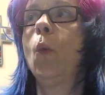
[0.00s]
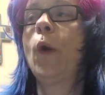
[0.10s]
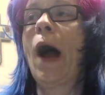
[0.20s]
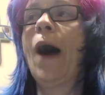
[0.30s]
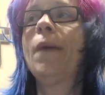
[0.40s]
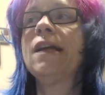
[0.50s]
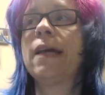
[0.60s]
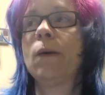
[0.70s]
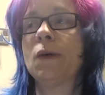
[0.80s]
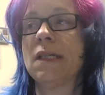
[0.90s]
how my
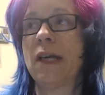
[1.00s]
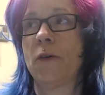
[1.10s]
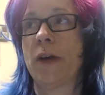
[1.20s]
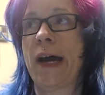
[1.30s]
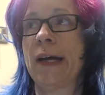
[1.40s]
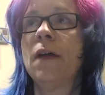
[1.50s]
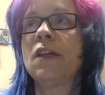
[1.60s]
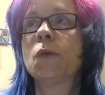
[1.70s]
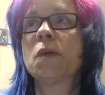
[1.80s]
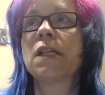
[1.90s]
day was the other day.
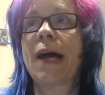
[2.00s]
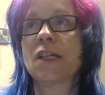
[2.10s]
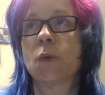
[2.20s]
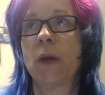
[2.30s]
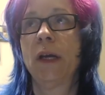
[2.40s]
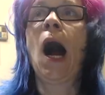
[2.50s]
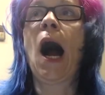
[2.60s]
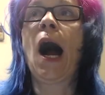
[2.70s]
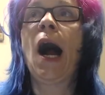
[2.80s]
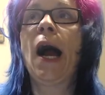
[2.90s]
This was last week.
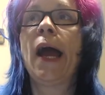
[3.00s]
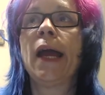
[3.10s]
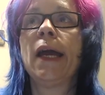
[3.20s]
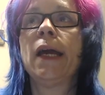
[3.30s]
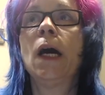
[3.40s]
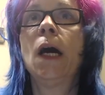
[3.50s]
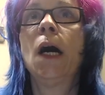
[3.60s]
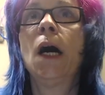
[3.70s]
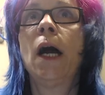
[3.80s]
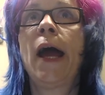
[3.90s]
I
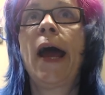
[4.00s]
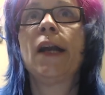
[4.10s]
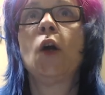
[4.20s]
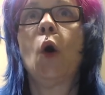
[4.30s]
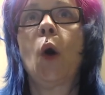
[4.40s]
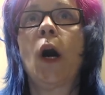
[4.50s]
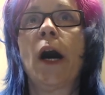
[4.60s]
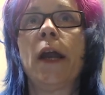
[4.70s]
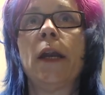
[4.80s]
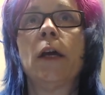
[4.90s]
had
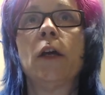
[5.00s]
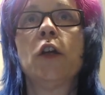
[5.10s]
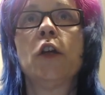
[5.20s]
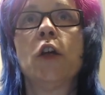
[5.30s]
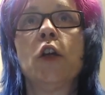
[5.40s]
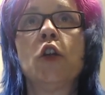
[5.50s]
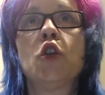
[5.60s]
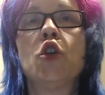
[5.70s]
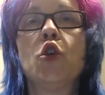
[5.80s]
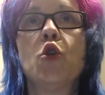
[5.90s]
gone
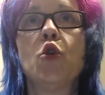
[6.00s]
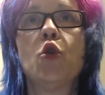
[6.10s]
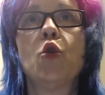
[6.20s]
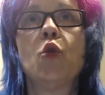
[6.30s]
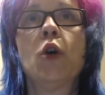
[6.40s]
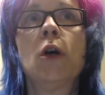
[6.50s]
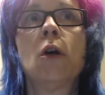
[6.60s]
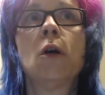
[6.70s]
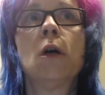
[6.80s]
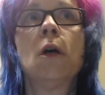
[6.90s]
to
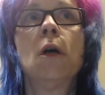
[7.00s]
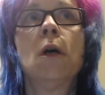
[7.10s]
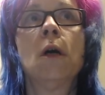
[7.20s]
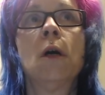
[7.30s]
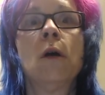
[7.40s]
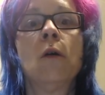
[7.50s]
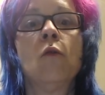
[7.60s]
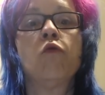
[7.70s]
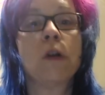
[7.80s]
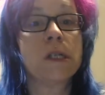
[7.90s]

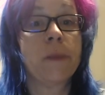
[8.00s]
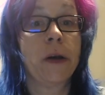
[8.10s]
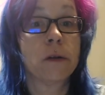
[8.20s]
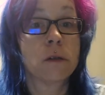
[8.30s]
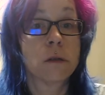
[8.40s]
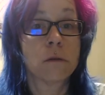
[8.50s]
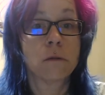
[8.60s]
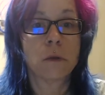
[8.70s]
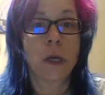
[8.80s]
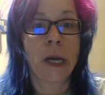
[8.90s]
run some errands.
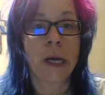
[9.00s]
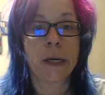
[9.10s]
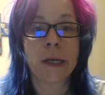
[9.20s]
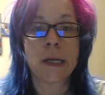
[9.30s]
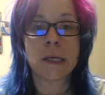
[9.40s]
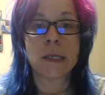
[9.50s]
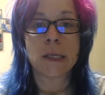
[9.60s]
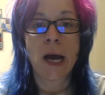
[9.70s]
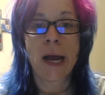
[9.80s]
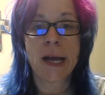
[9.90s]
And
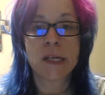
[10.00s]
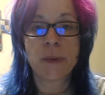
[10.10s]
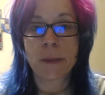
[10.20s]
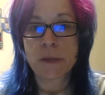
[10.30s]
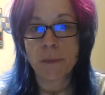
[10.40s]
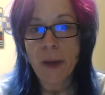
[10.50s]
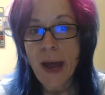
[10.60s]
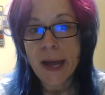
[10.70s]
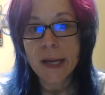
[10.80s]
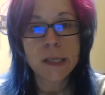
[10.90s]
I had to pick up some
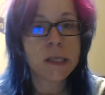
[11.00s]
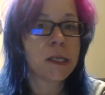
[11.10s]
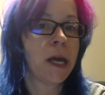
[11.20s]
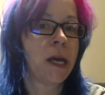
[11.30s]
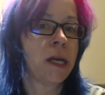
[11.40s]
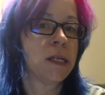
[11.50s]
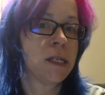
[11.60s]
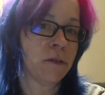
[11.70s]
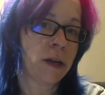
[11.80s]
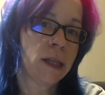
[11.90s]
meds and
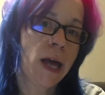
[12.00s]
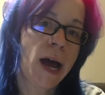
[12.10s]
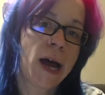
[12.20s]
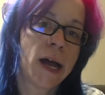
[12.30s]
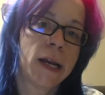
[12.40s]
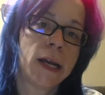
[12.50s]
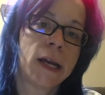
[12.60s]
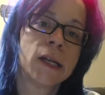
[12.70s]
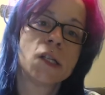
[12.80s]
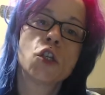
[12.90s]
stuff like that.
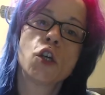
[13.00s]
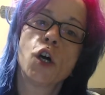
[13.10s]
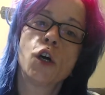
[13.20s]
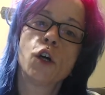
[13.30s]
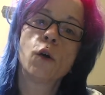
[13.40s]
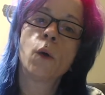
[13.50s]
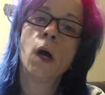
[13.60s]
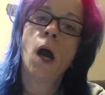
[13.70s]
And so